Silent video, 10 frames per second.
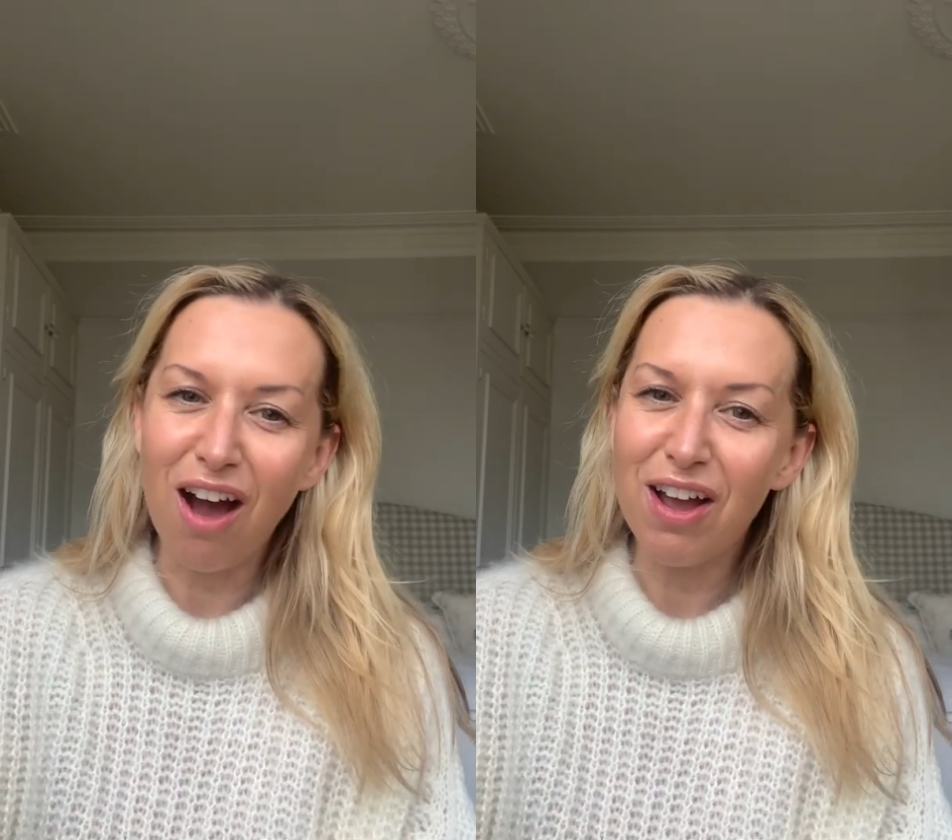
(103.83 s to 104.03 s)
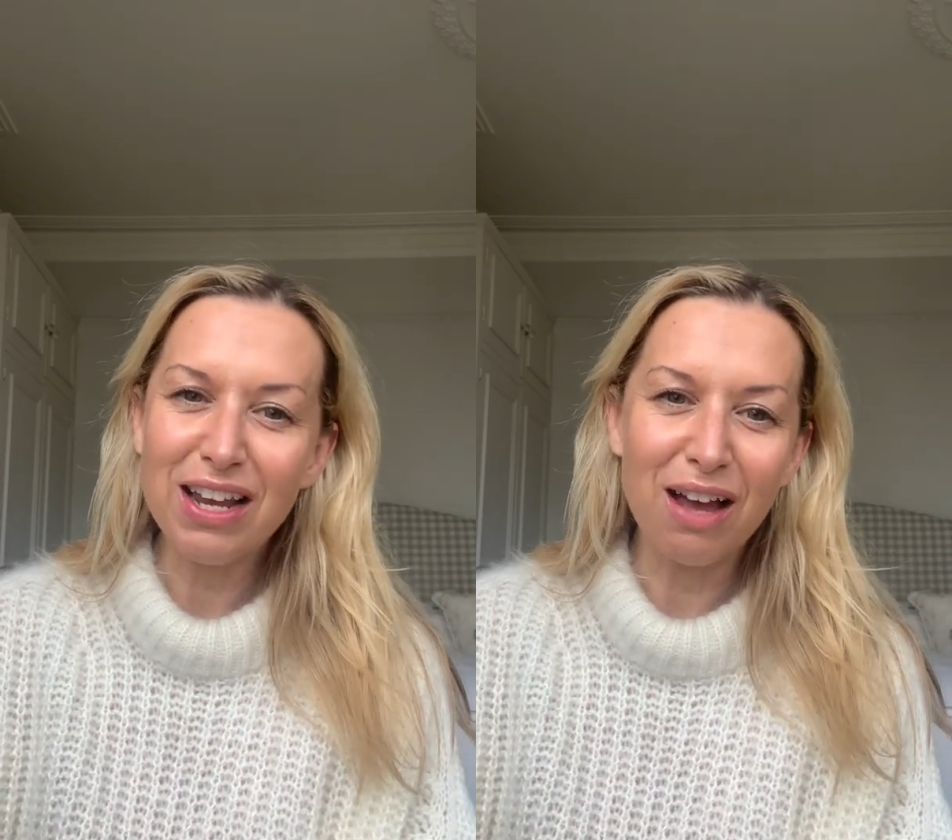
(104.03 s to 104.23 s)

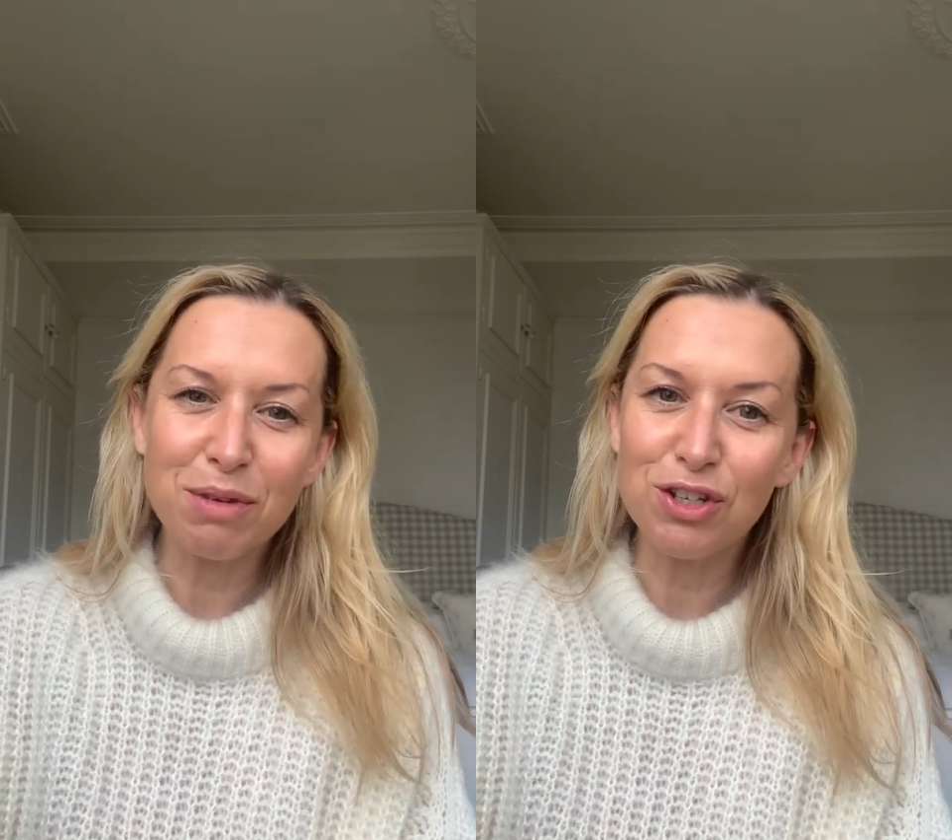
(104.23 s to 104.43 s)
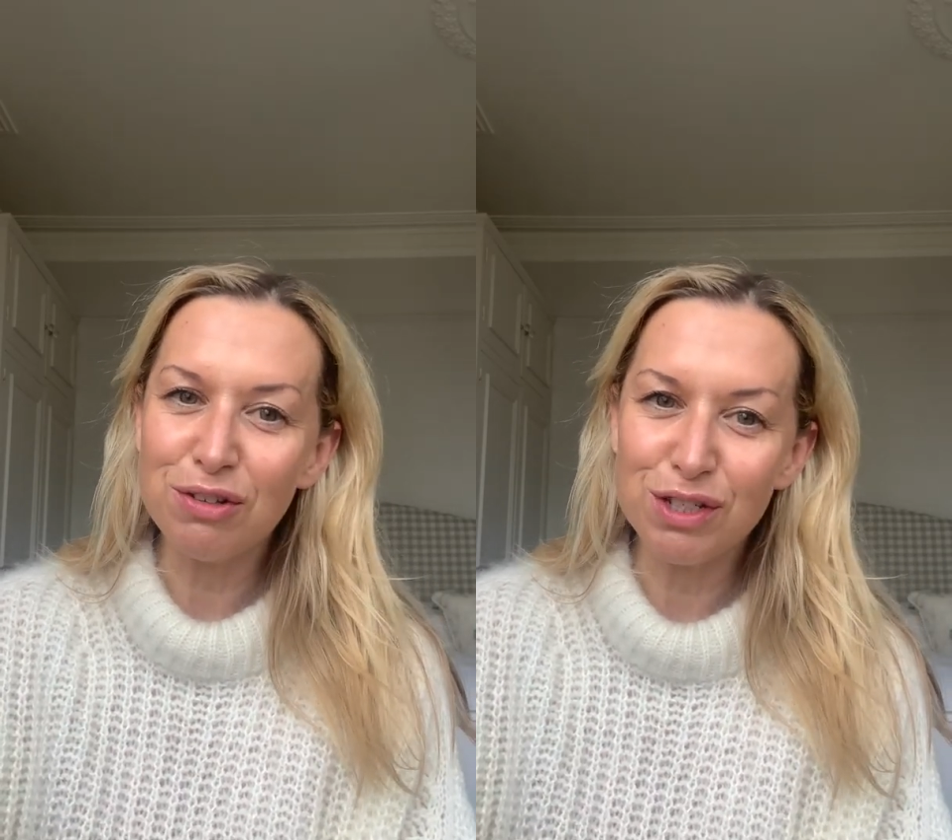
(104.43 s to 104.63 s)
I'm
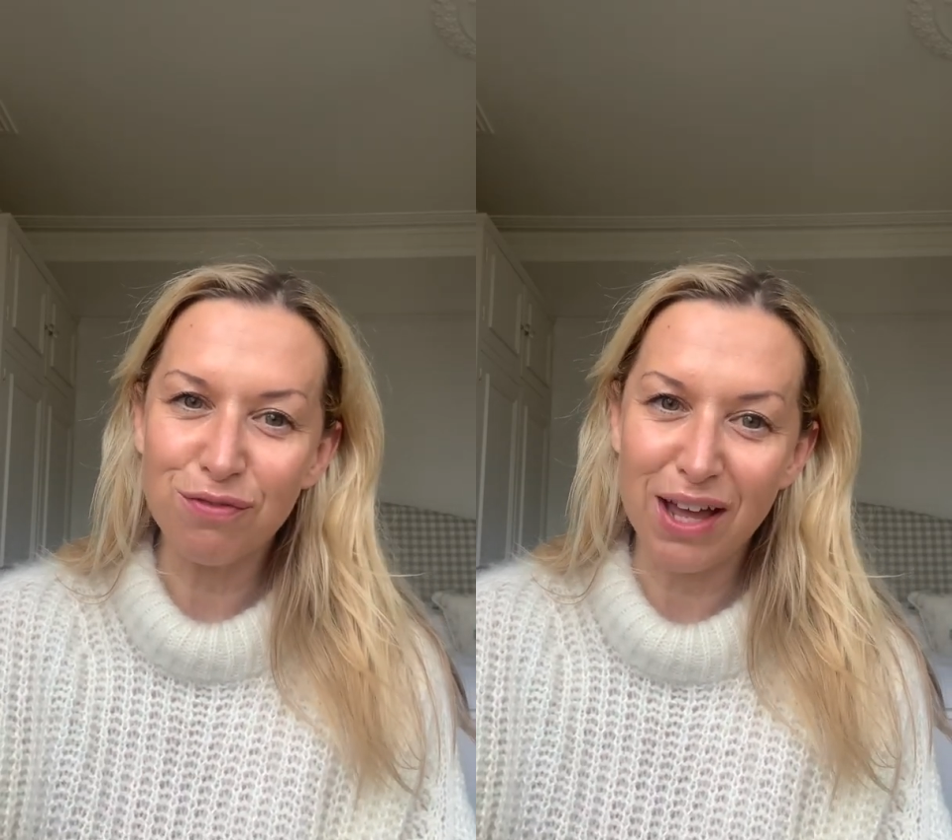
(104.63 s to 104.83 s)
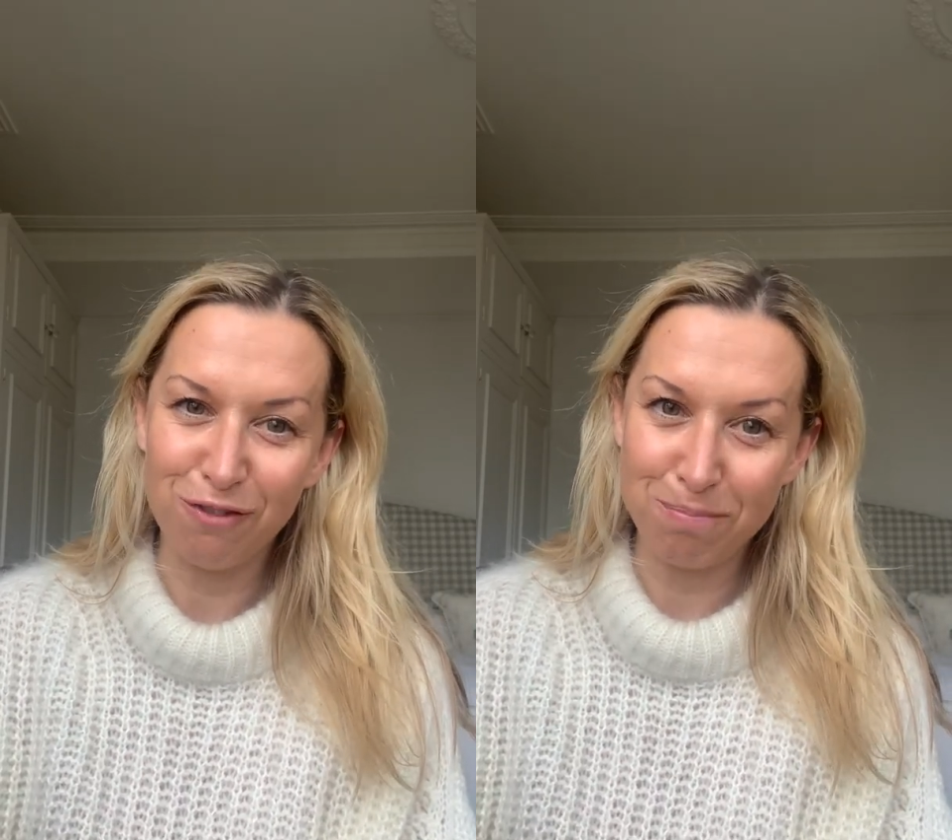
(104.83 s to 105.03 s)
a huge
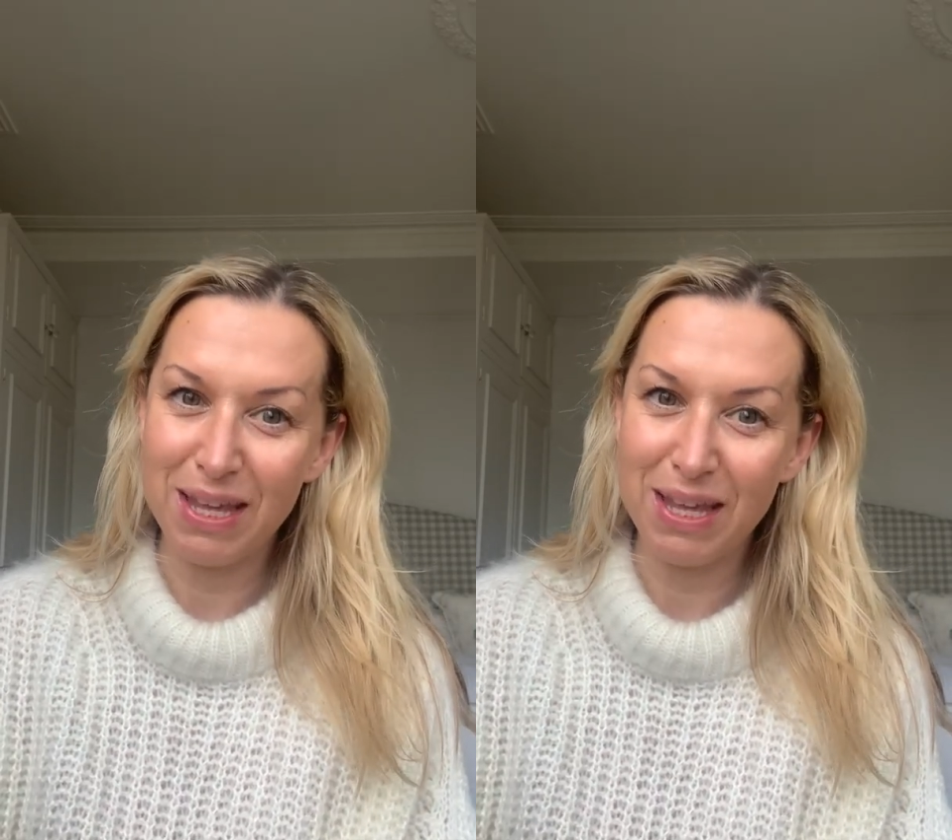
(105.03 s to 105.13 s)
fan of